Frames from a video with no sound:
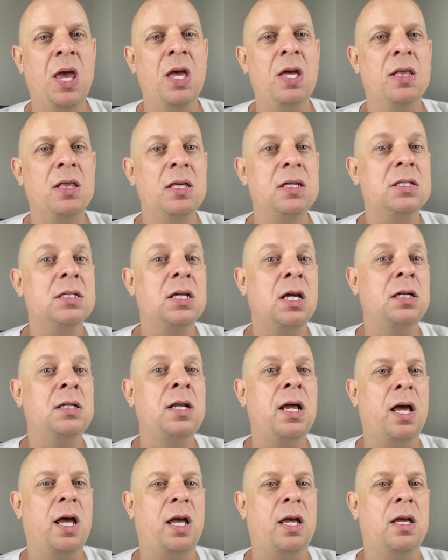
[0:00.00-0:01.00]
This
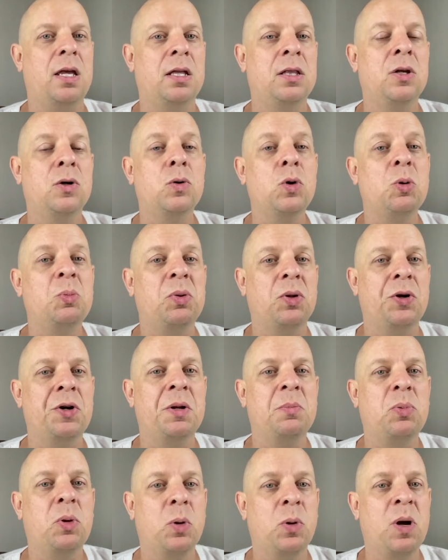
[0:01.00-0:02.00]
Sunday in the group
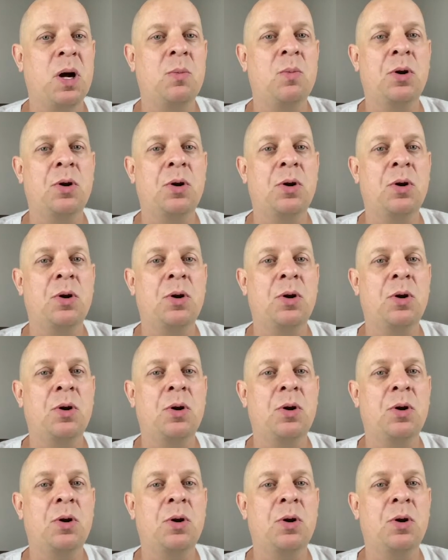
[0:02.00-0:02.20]
learning program,